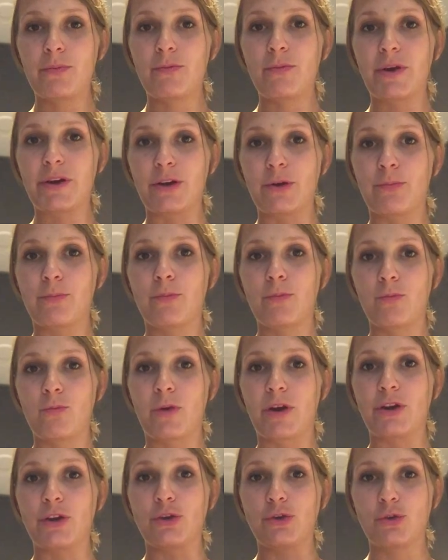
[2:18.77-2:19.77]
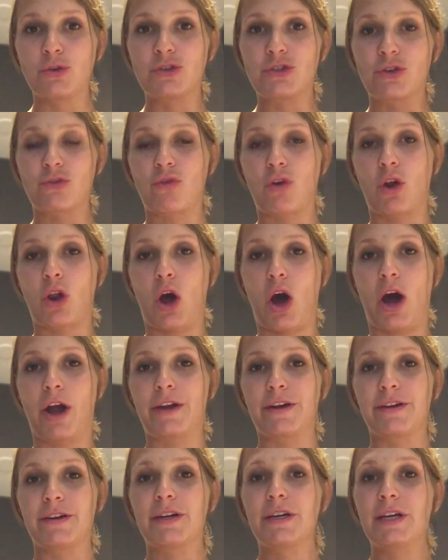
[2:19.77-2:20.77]
when you use the roller
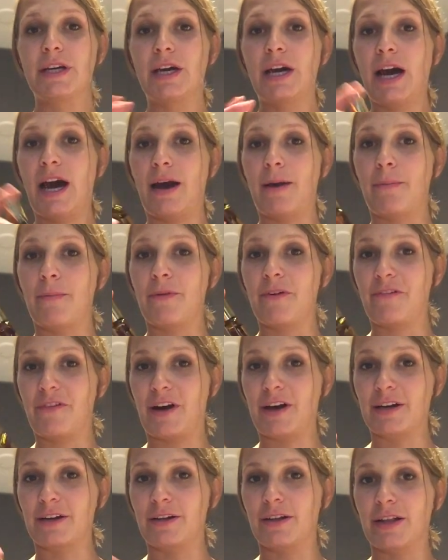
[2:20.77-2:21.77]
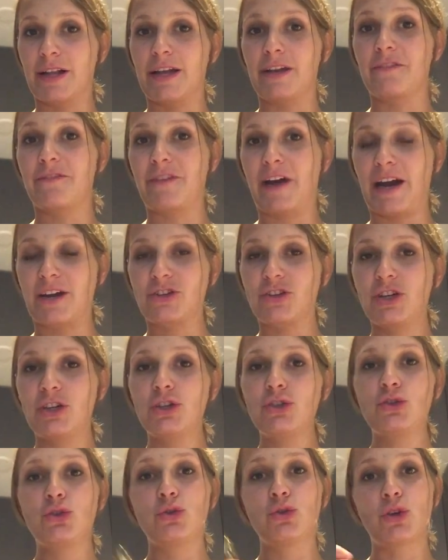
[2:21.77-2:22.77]
on a fungal
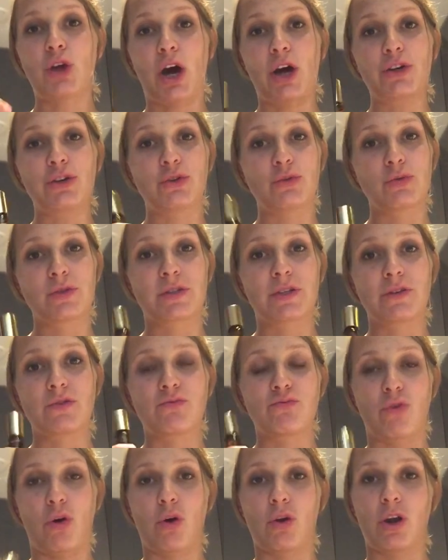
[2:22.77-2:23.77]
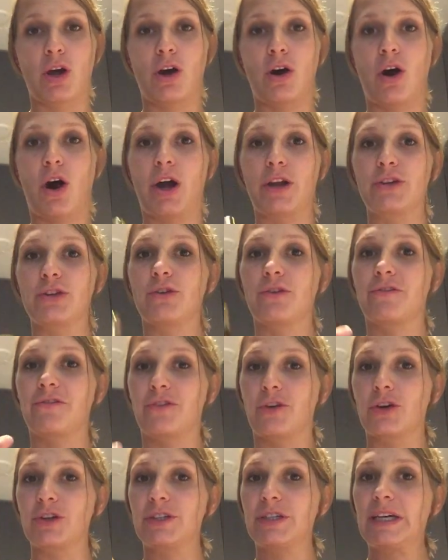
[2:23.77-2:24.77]
infection, do not use this roller on your
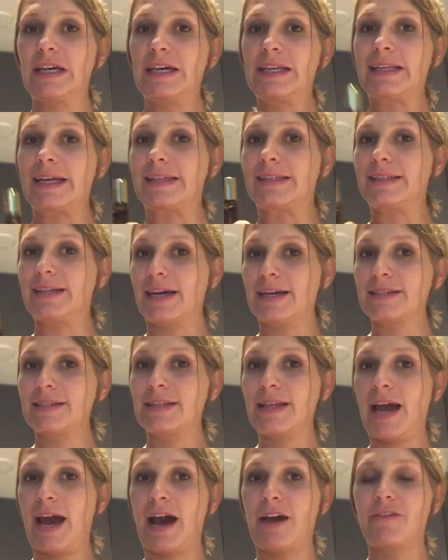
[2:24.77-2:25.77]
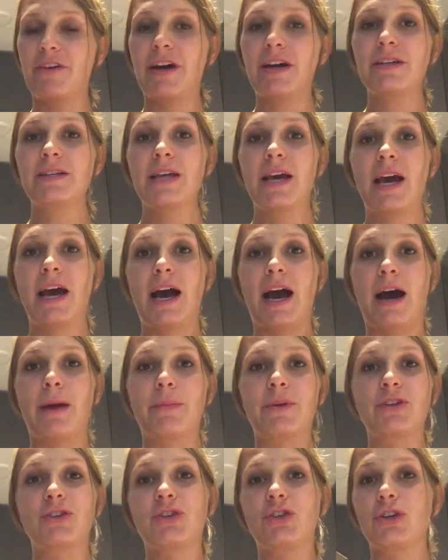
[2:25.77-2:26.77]
foot that doesn't have it.
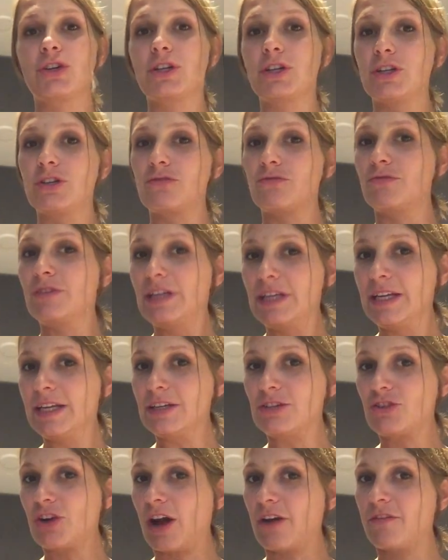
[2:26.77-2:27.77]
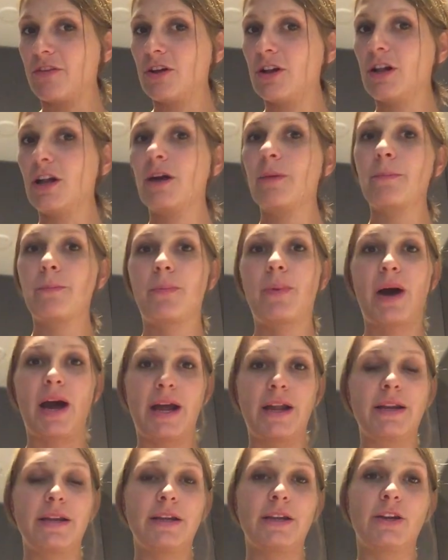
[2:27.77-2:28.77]
It shouldn't really travel,
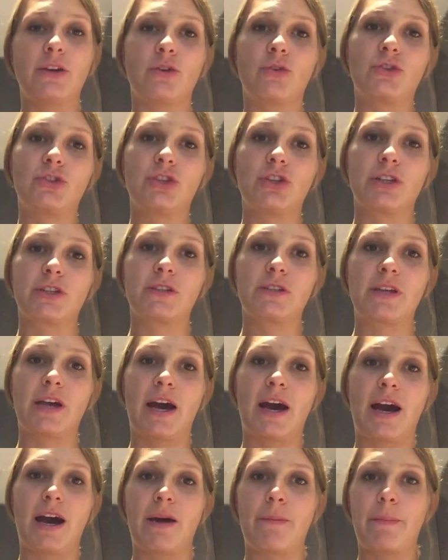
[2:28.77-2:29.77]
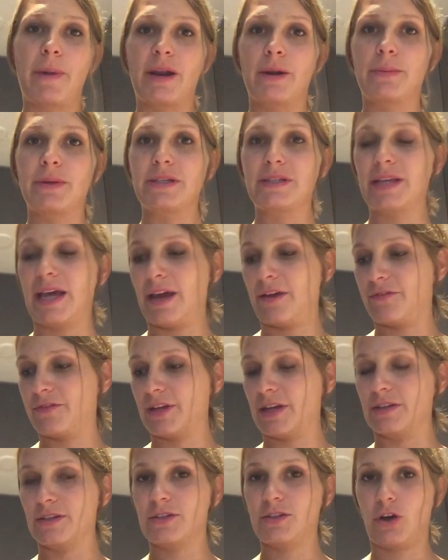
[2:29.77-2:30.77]
but just better be safe
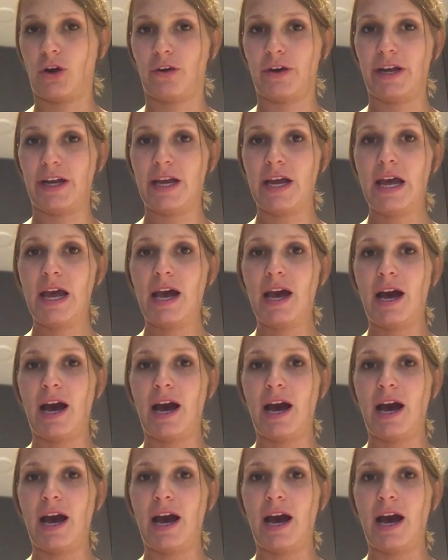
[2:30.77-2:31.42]
than sorry.